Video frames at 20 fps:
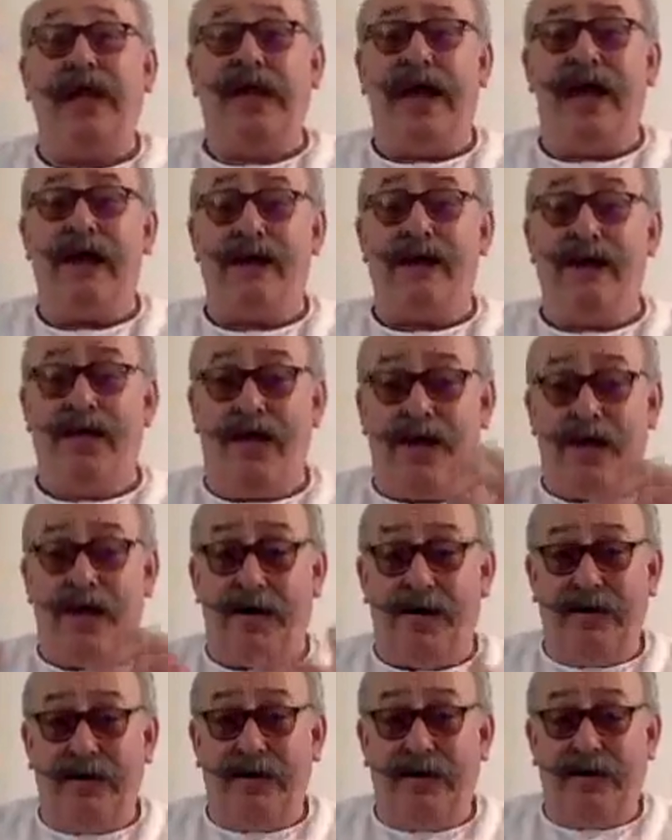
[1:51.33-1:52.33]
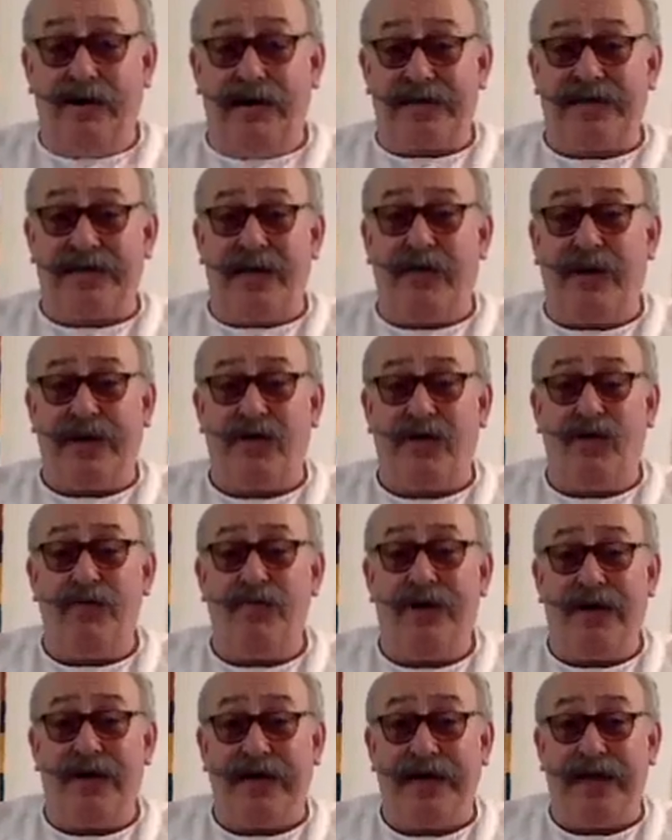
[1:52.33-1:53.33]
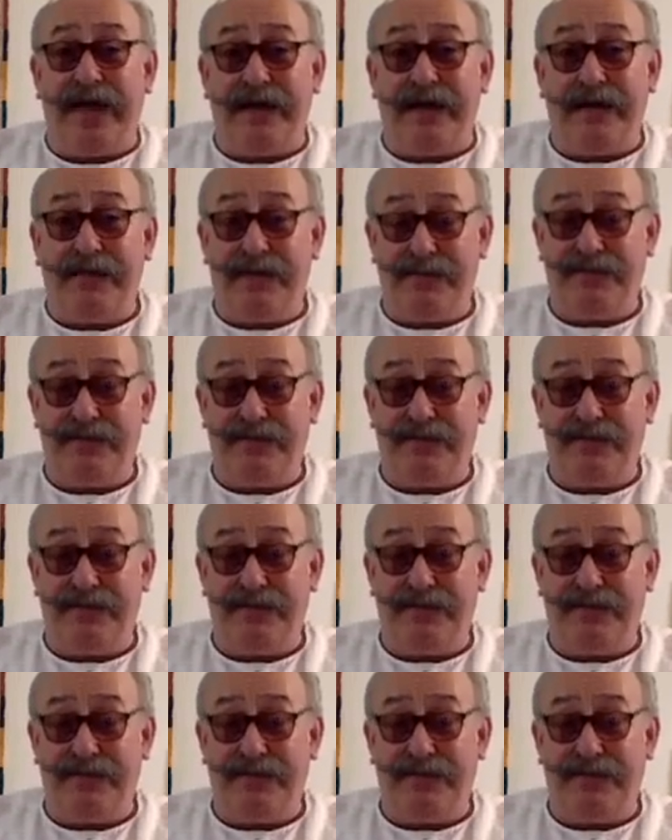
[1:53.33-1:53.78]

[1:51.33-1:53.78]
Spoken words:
And that's how I got my name,